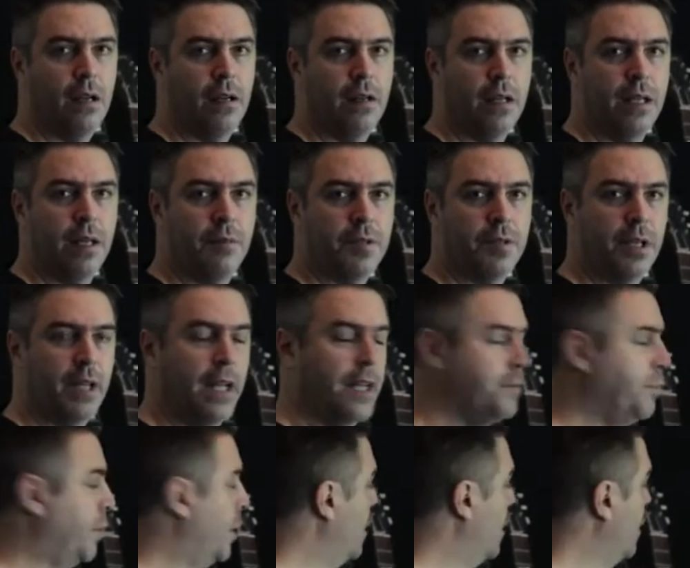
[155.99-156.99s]
Gibson
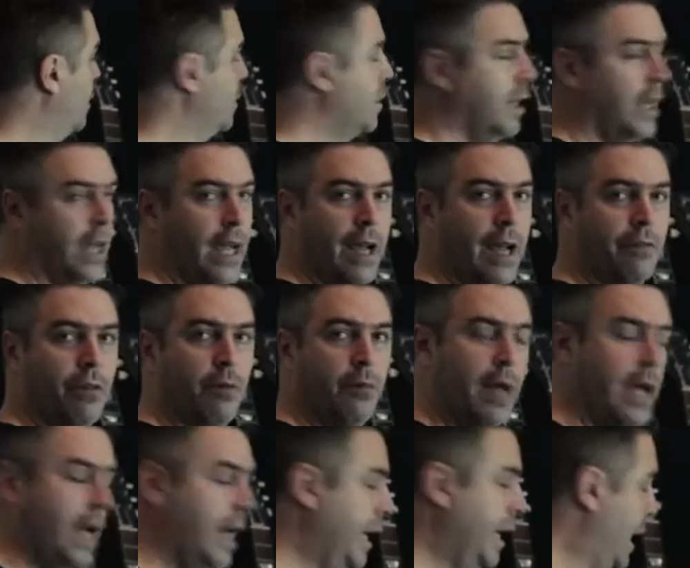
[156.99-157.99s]
Les Pauls ever
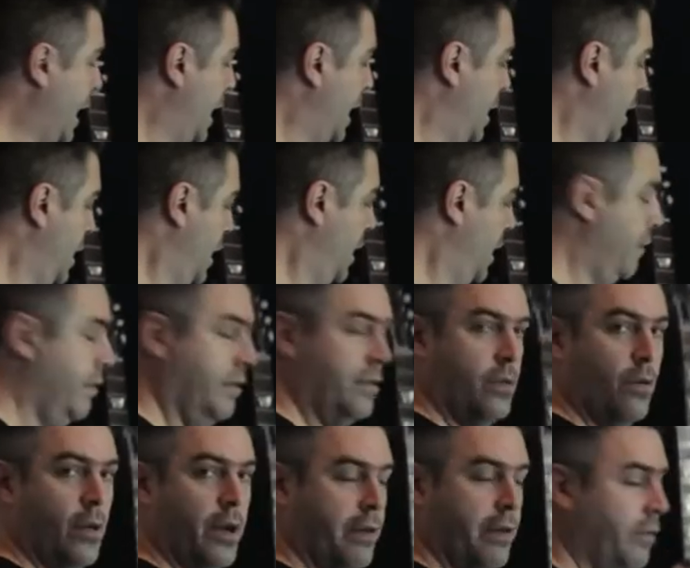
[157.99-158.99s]
made. And here is
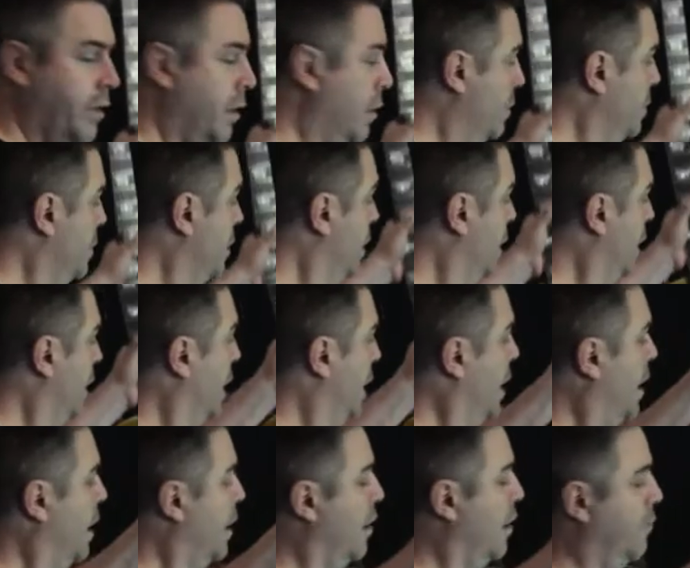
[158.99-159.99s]
one of those.
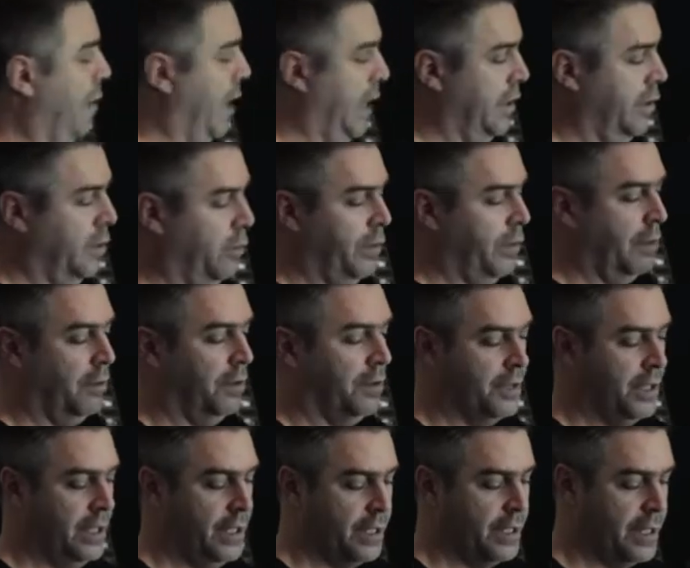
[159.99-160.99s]
And you'll be able to
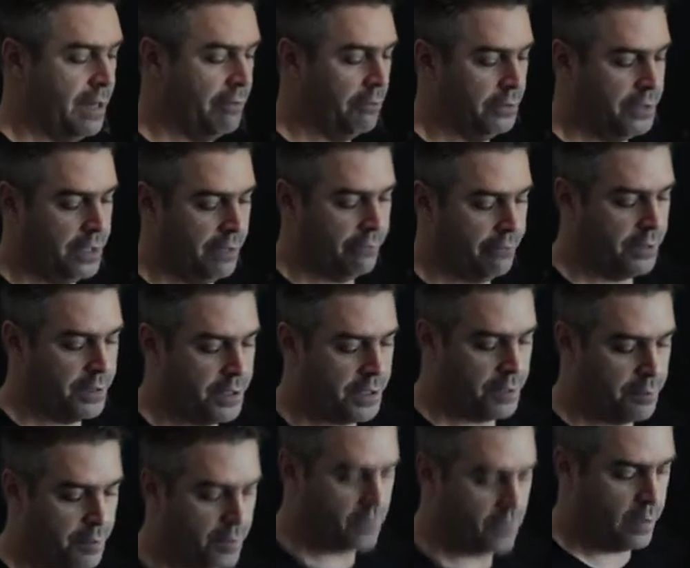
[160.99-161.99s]
see several
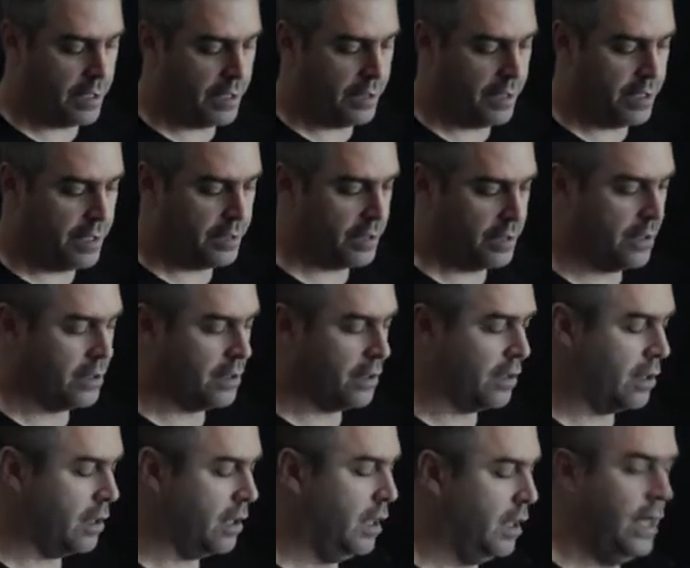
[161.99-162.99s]
differences between this
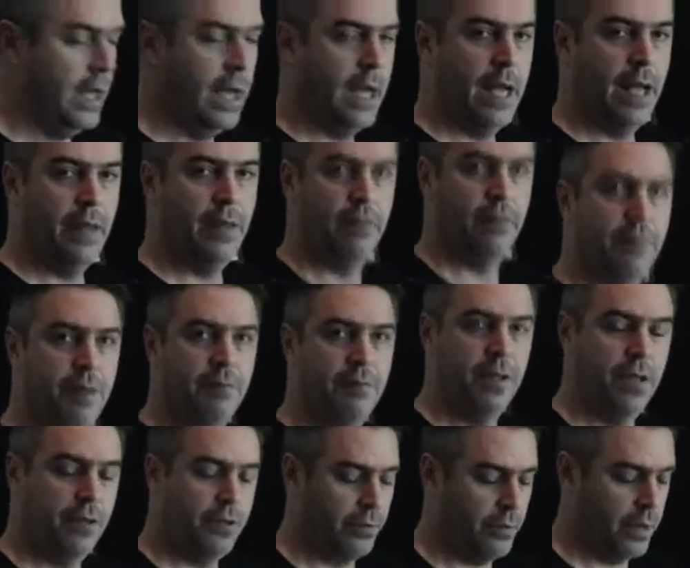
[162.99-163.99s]
guitar and the
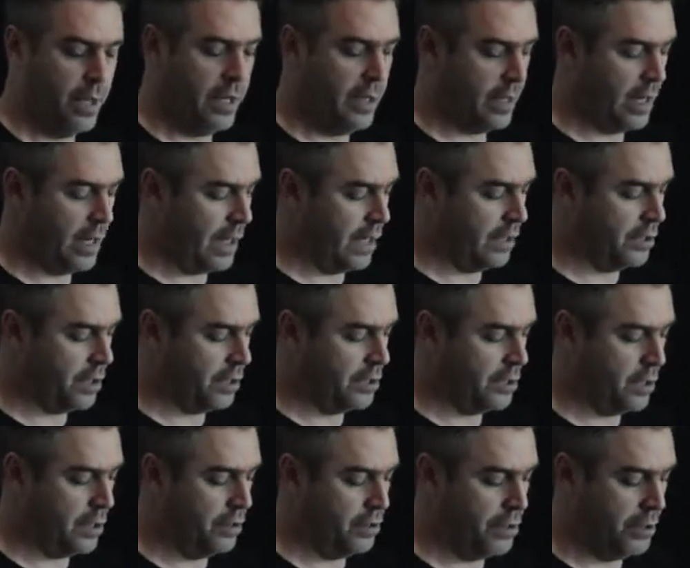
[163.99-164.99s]
53 that I just
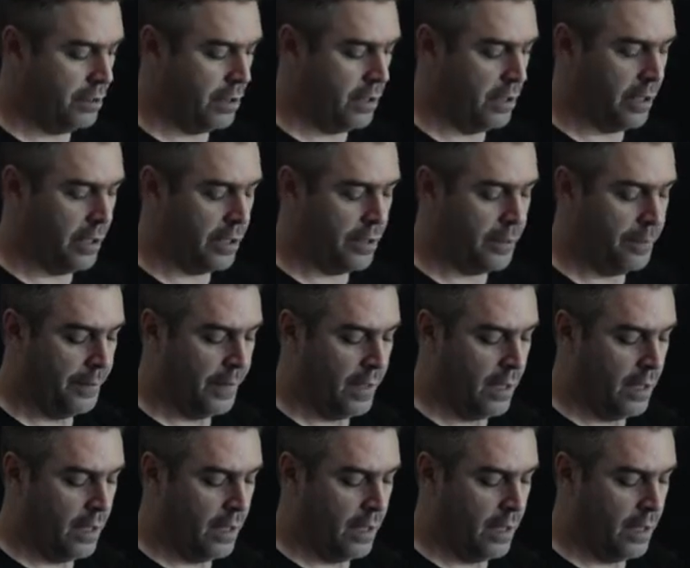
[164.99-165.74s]
showed you earlier.